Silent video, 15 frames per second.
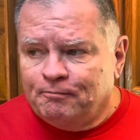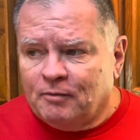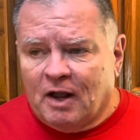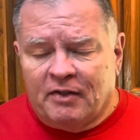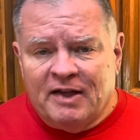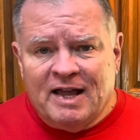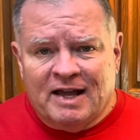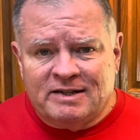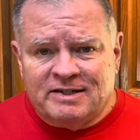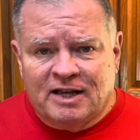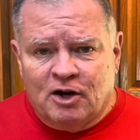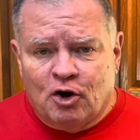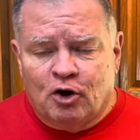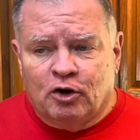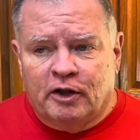I think I
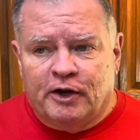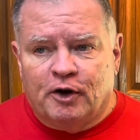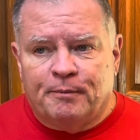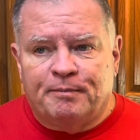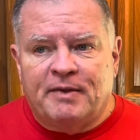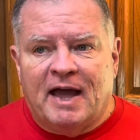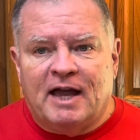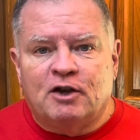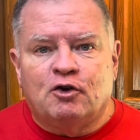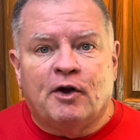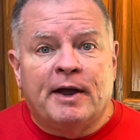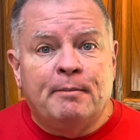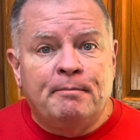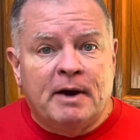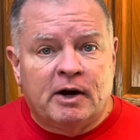said earlier that
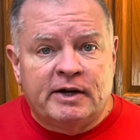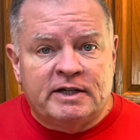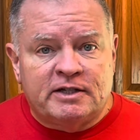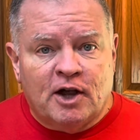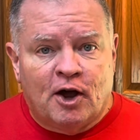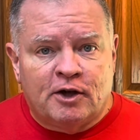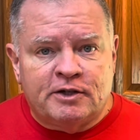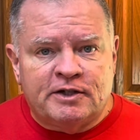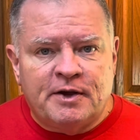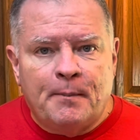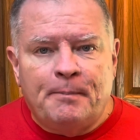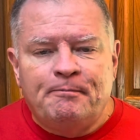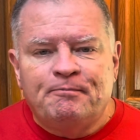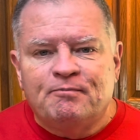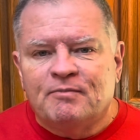cranberry sauce
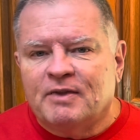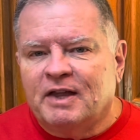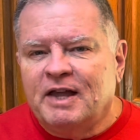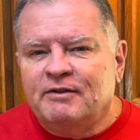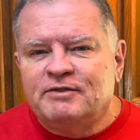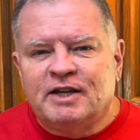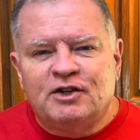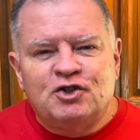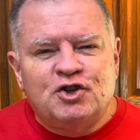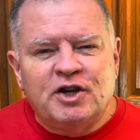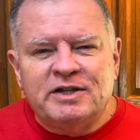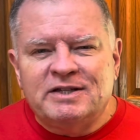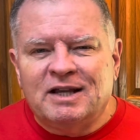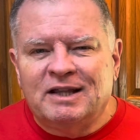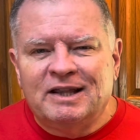gives it
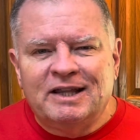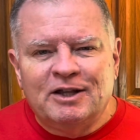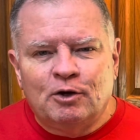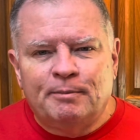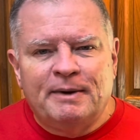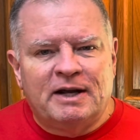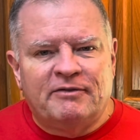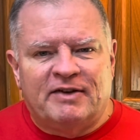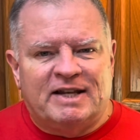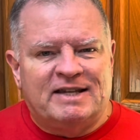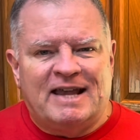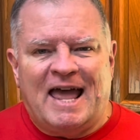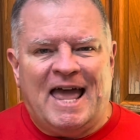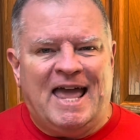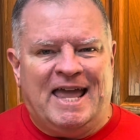just a little bit of a
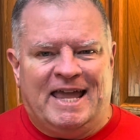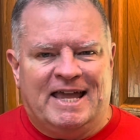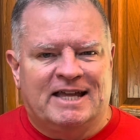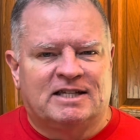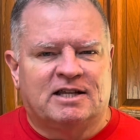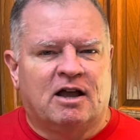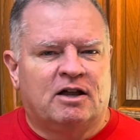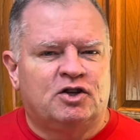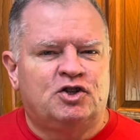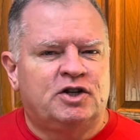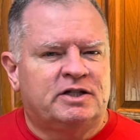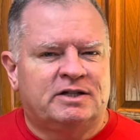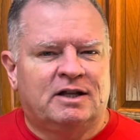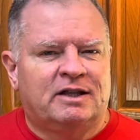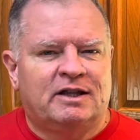tang. It's got
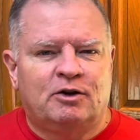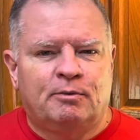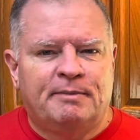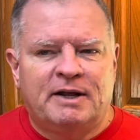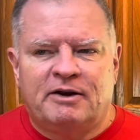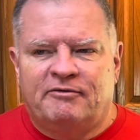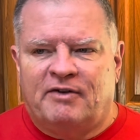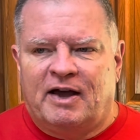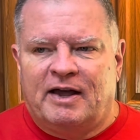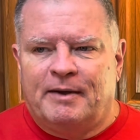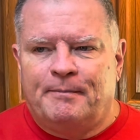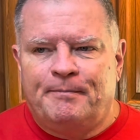just a little bit of a